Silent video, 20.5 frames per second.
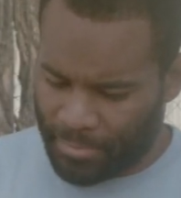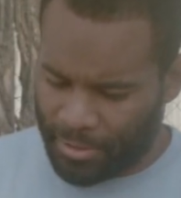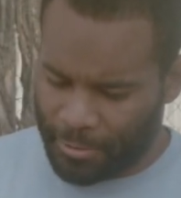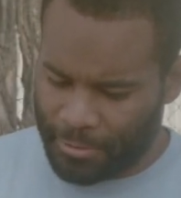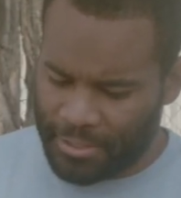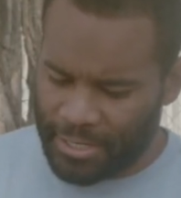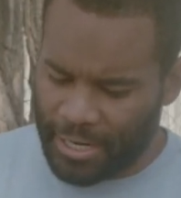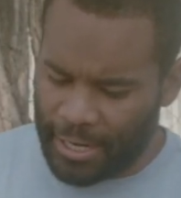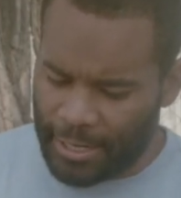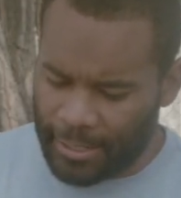
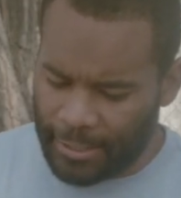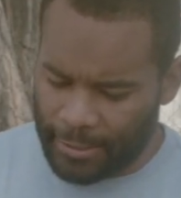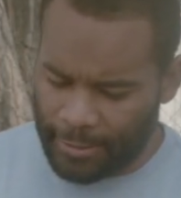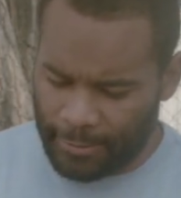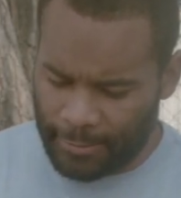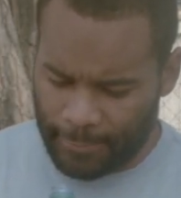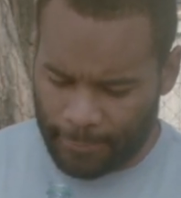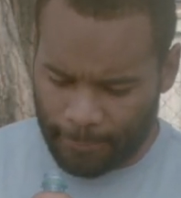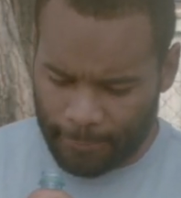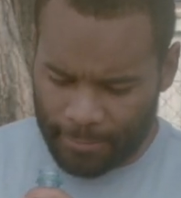They're
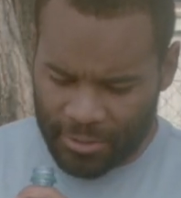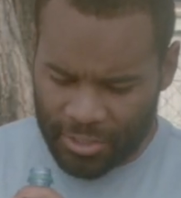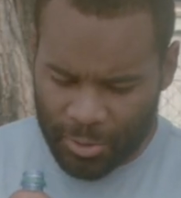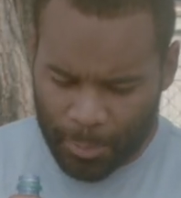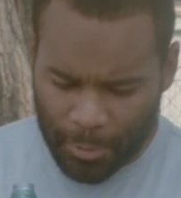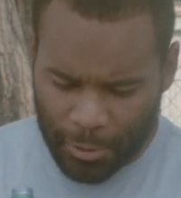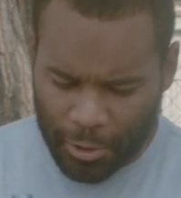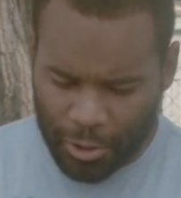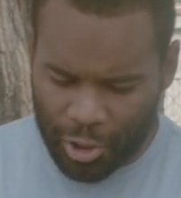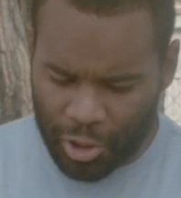dying
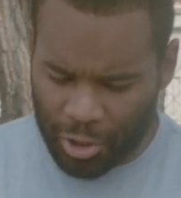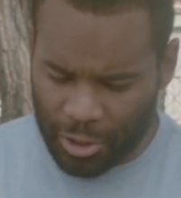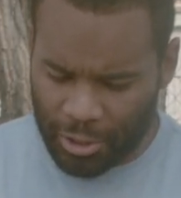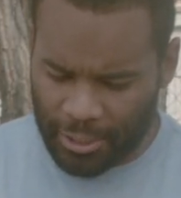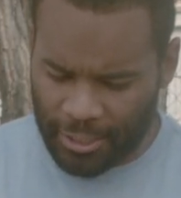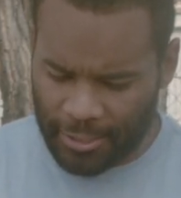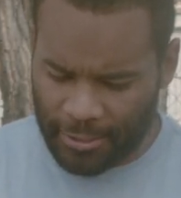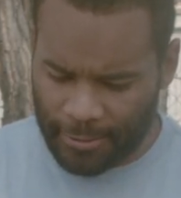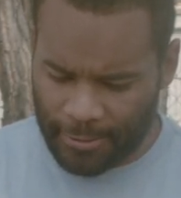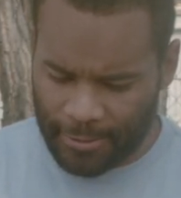
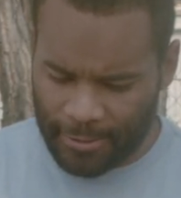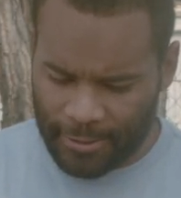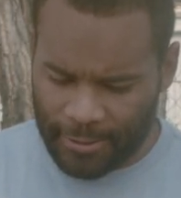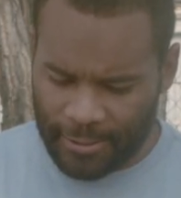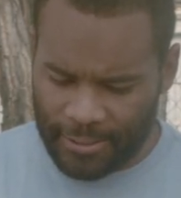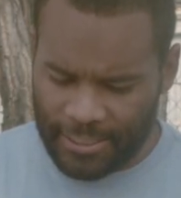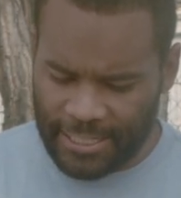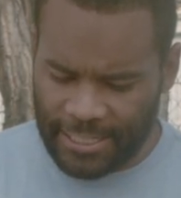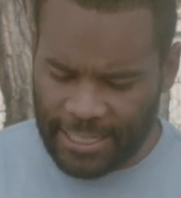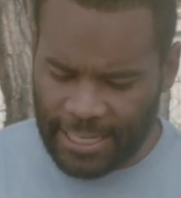spiritually,
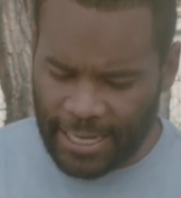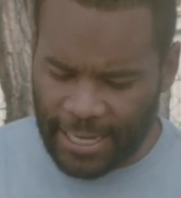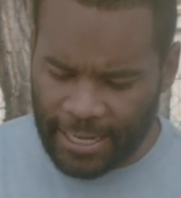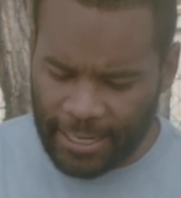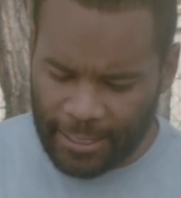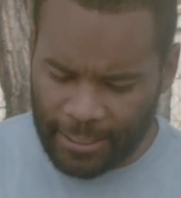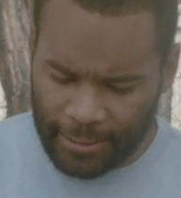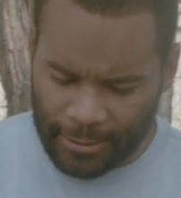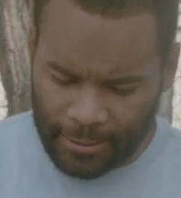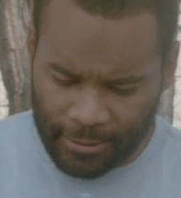
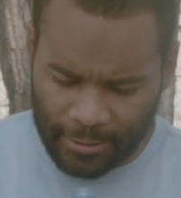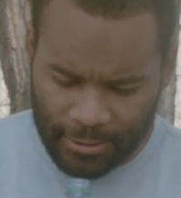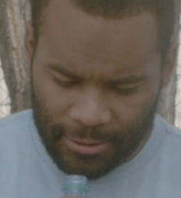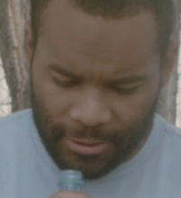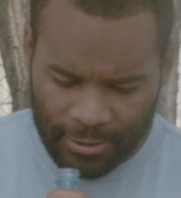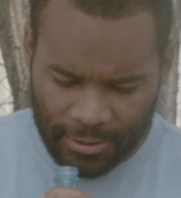decaying,